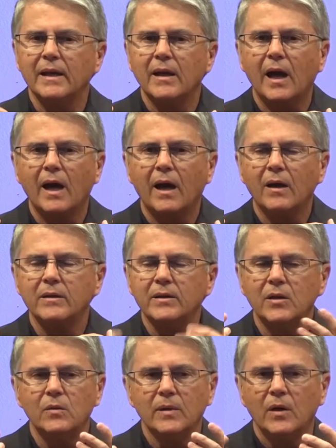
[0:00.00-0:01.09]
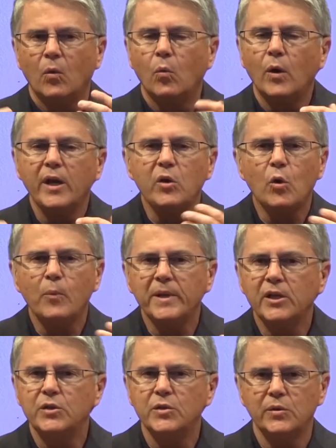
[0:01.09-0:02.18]
Uh, you know, what do you want me
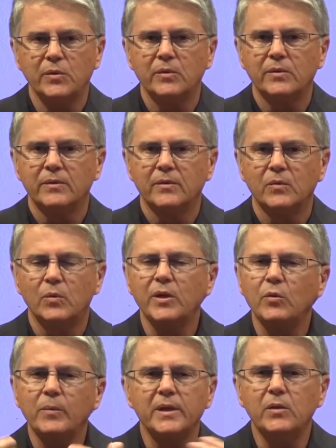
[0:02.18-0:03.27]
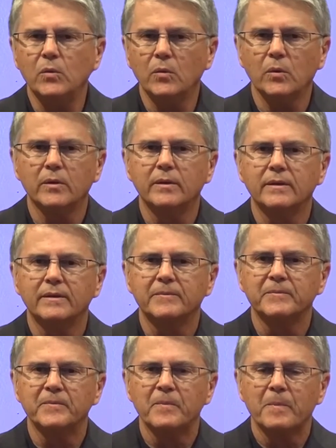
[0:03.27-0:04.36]
to do? What do you want me to do, Lord?"
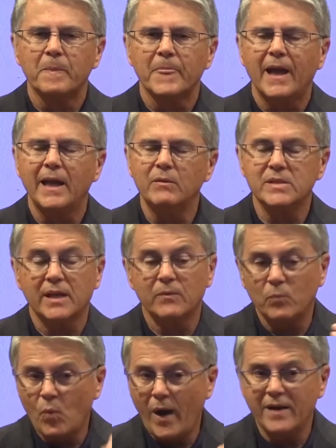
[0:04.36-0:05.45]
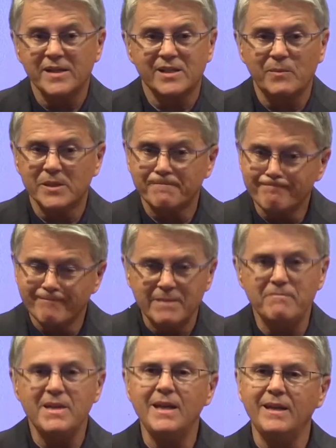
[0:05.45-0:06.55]
And it was like, wow, just almost
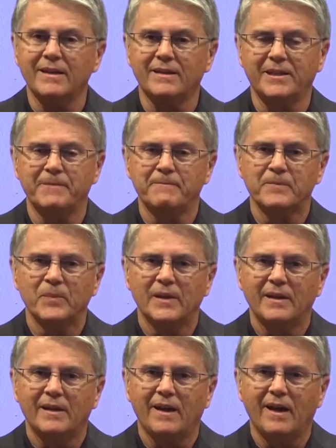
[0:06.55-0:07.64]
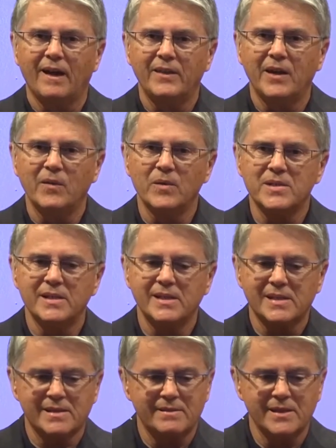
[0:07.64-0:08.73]
immediately uh, there was
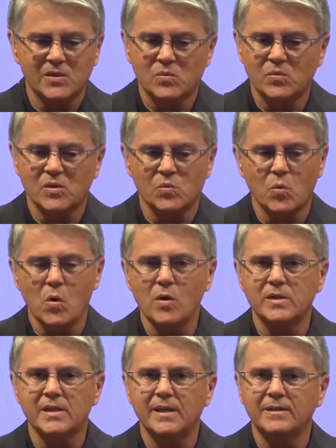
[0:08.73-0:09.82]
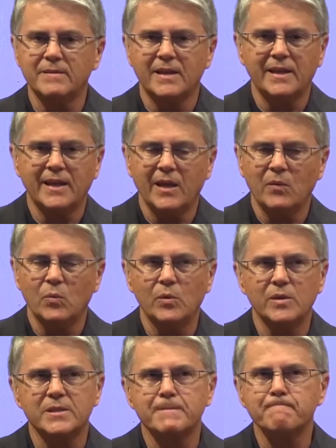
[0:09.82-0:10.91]
this, this just words that, that
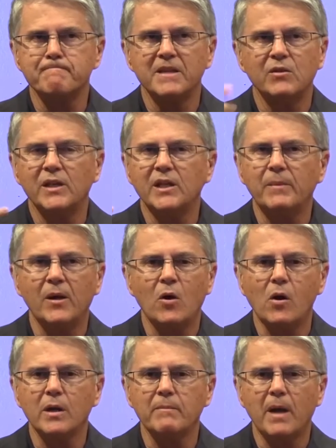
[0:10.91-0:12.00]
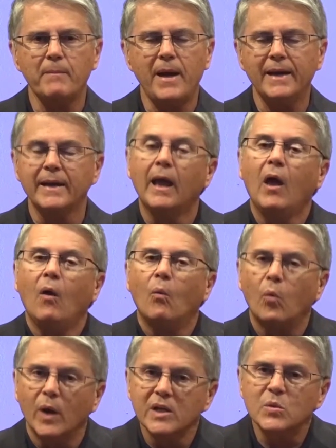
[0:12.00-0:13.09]
was entered into my heart and my mind.
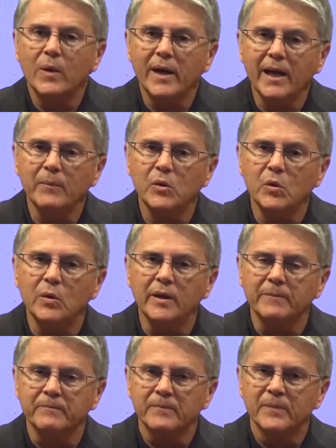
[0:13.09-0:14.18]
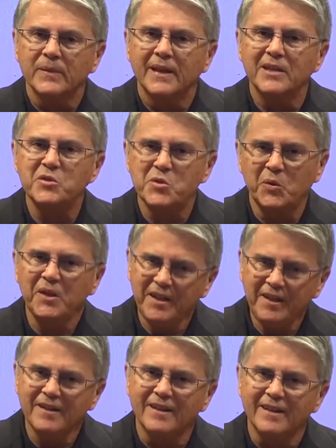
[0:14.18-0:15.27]
Watch what I'm doing and join
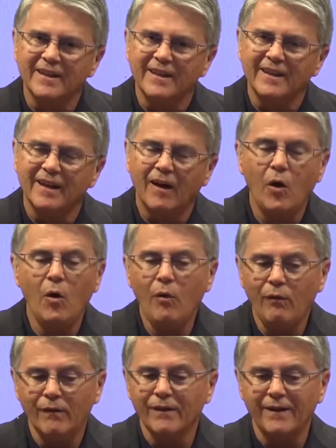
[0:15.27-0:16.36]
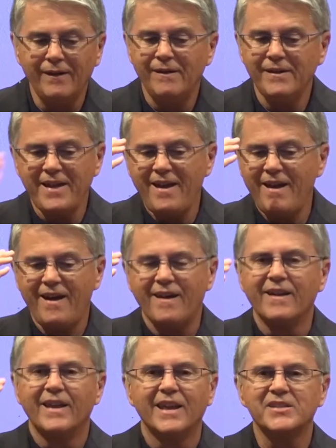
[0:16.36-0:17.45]
in. Oh, oh yeah.
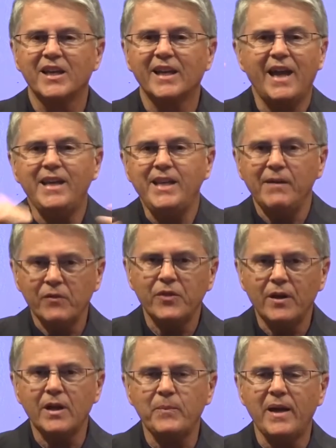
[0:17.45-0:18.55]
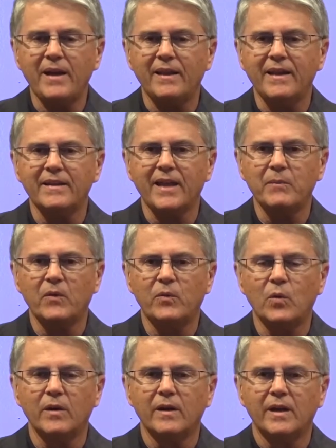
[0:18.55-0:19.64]
It's kind of like, I never thought about it like that
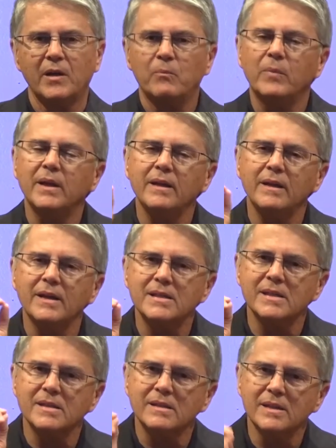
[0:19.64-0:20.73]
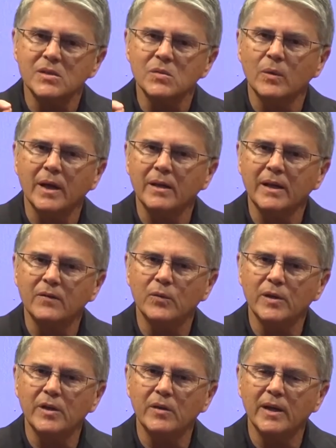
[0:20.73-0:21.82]
before. But he, he says, this is what I need for
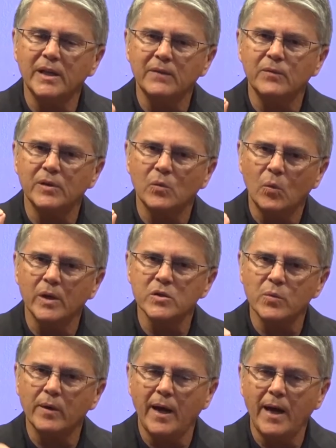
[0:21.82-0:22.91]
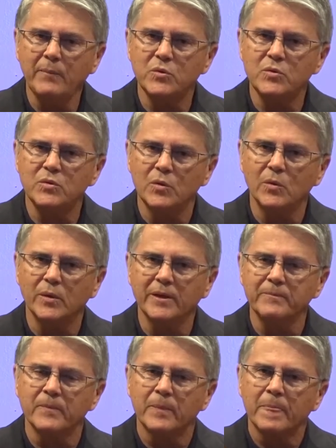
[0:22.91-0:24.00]
you to do. I need for you to watch what I'm
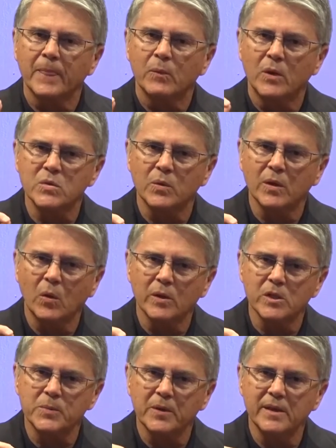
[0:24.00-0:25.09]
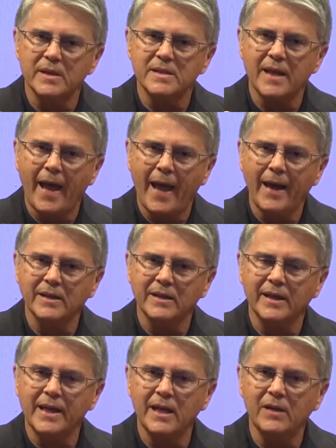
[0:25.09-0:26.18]
doing, watch where the Holy Spirit is
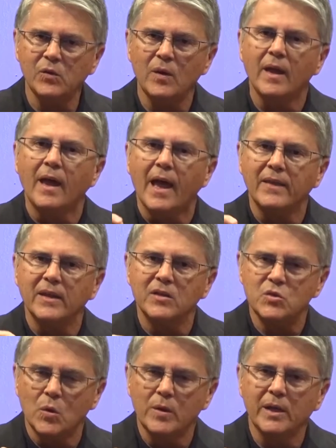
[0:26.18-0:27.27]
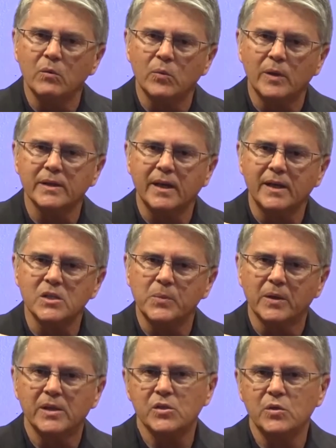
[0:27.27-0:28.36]
acting ahead of you, and then join in with what God's
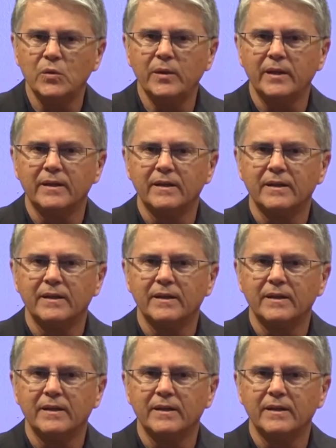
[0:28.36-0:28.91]
Spirit is doing.